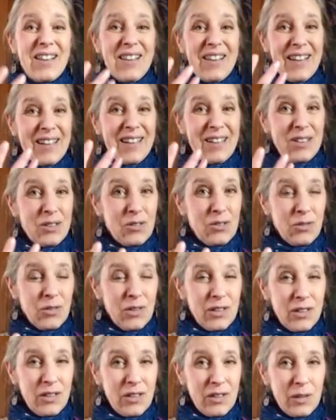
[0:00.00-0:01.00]
And it
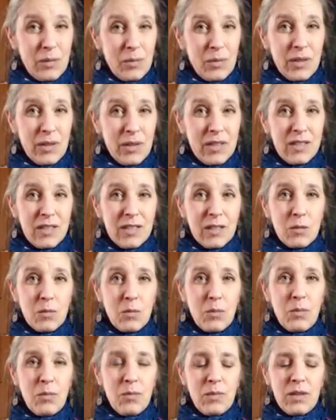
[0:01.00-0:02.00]
really brings us
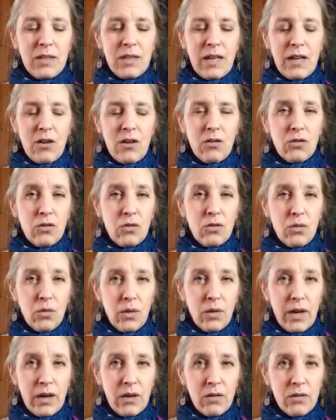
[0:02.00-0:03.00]
down,
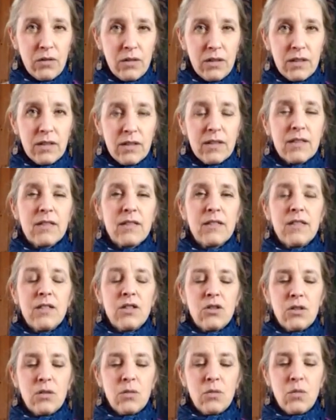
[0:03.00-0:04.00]
grounds us
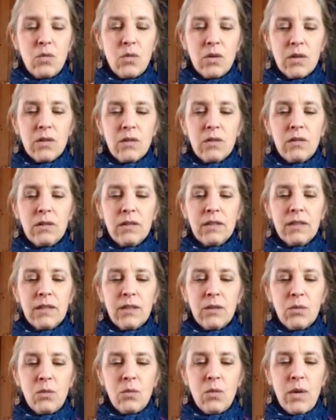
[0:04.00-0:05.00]
into the world
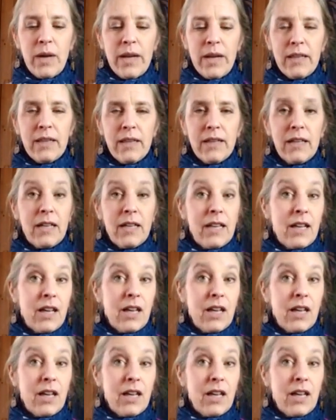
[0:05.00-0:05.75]
in a way that, and